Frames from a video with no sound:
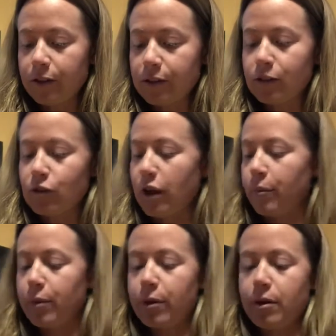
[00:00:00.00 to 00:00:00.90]

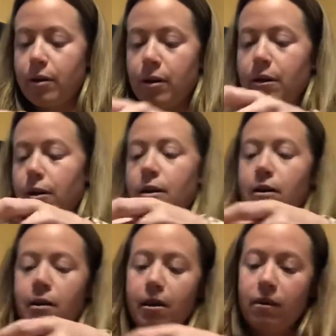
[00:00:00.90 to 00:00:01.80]
strip
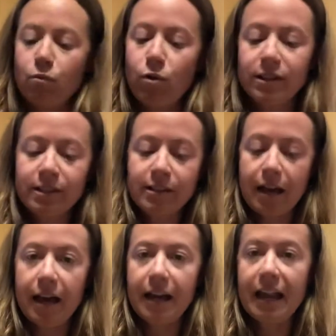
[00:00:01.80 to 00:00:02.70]
on one
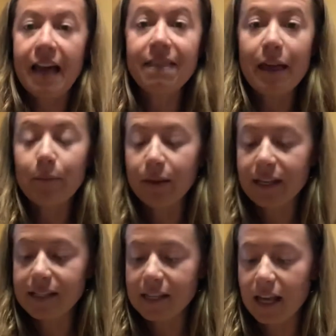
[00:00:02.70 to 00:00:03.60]
side and then
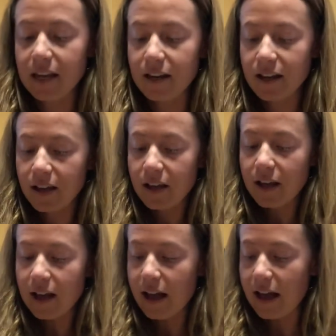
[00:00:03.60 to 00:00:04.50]
place it
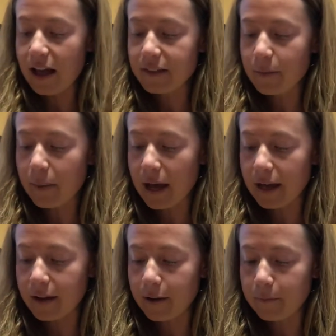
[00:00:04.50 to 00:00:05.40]
on the
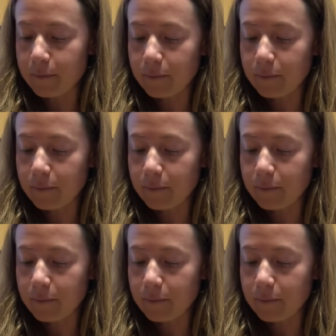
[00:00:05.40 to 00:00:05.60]
bottom